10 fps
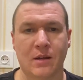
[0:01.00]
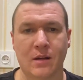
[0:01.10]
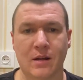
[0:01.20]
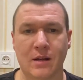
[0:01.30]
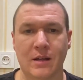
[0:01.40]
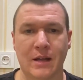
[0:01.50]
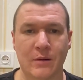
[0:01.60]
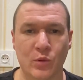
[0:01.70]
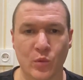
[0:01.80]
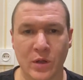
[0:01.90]
Hi
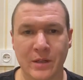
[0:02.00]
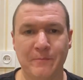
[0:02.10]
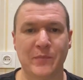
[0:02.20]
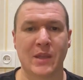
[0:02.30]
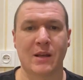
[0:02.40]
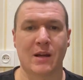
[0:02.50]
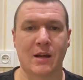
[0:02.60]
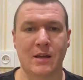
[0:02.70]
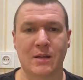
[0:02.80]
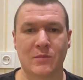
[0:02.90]
everyone,
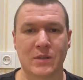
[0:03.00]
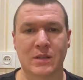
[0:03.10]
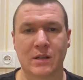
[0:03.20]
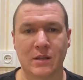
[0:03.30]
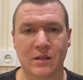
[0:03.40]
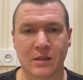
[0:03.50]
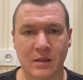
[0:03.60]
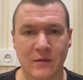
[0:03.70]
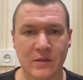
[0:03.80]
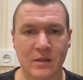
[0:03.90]
I am Sergey
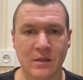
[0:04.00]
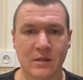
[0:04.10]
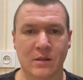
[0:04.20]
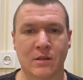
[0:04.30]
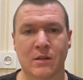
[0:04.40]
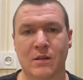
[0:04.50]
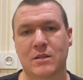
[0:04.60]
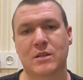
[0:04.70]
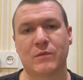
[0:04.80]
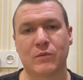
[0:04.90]
Radkivsky, a
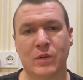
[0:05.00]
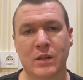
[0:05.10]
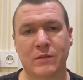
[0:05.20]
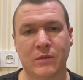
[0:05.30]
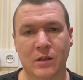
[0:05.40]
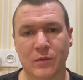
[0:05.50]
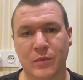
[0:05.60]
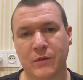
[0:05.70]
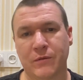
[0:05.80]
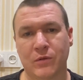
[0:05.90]
software
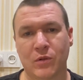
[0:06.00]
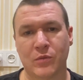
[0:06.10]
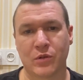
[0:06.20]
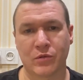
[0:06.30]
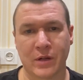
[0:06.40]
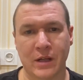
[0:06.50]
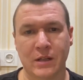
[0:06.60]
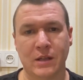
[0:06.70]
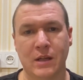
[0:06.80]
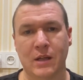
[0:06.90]
developer from
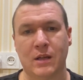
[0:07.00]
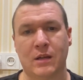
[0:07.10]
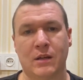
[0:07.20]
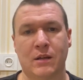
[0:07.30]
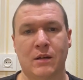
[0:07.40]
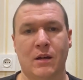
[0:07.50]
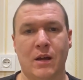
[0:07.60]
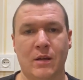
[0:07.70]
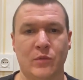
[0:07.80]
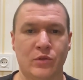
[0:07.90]
Ukraine.
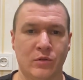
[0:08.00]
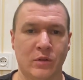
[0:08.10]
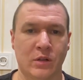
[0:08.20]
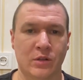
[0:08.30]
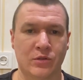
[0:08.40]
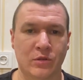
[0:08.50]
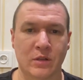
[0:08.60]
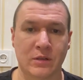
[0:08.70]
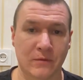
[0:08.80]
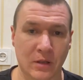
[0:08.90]
I am doing
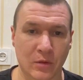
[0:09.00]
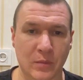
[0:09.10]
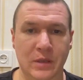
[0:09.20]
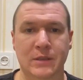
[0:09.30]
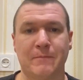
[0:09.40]
Android development,